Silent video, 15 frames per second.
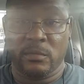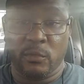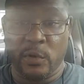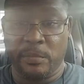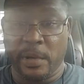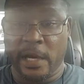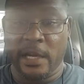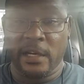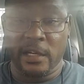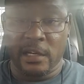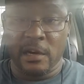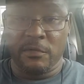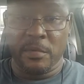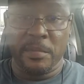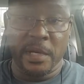We paying the
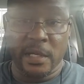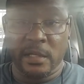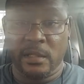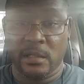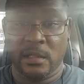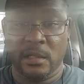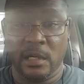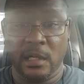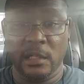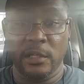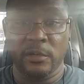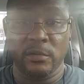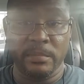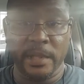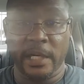government a
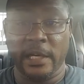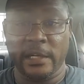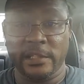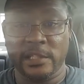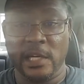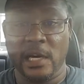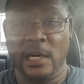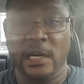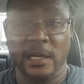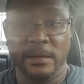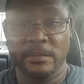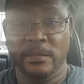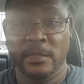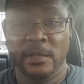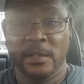little bit at a
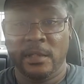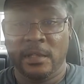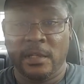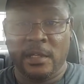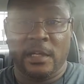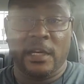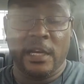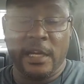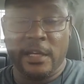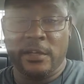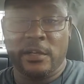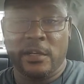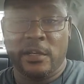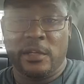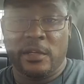time,
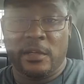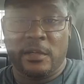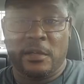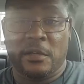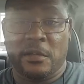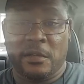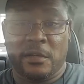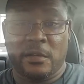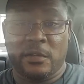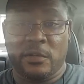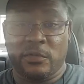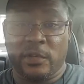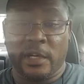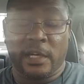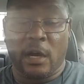and
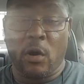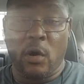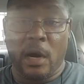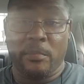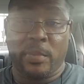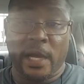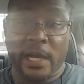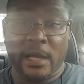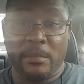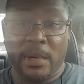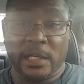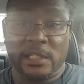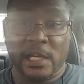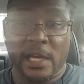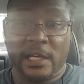You think, oh, I'm paying
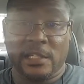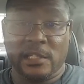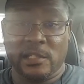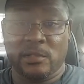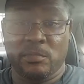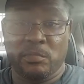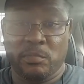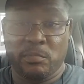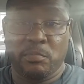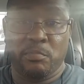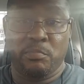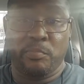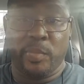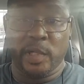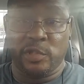my taxes,
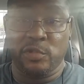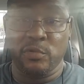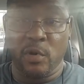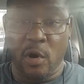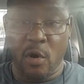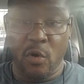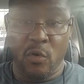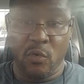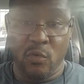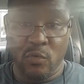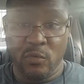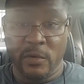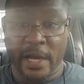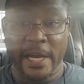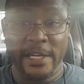but you owe
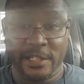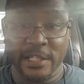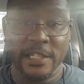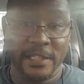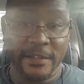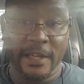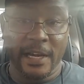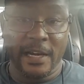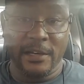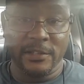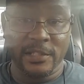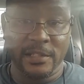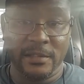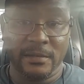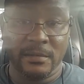
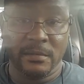$18,000